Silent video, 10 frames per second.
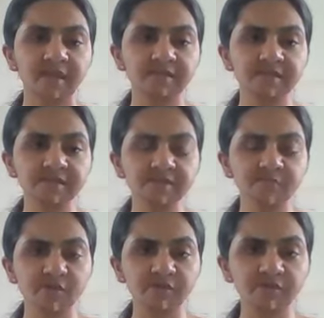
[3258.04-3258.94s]
at this
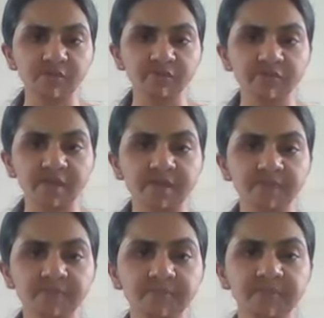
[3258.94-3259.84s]
point of
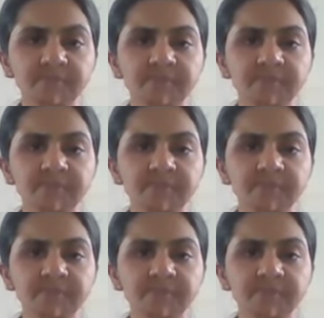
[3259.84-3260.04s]
time.